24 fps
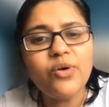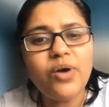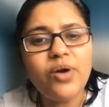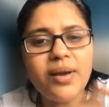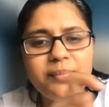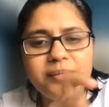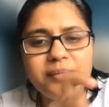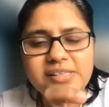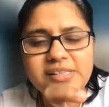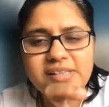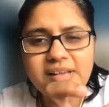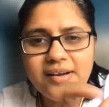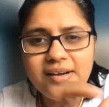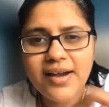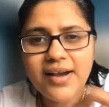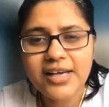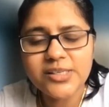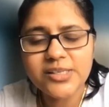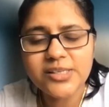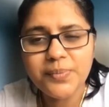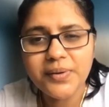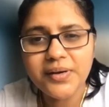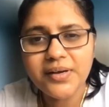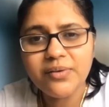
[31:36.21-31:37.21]
No, I missed that
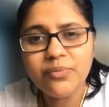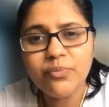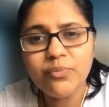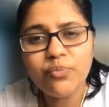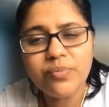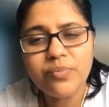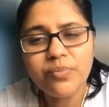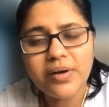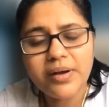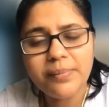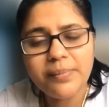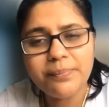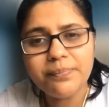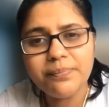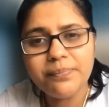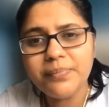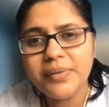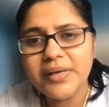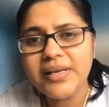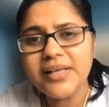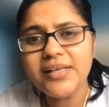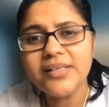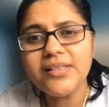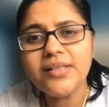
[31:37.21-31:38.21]
last bit.
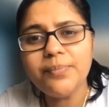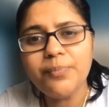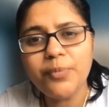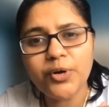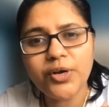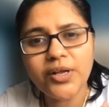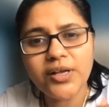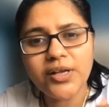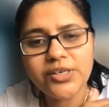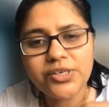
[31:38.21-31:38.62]
I said,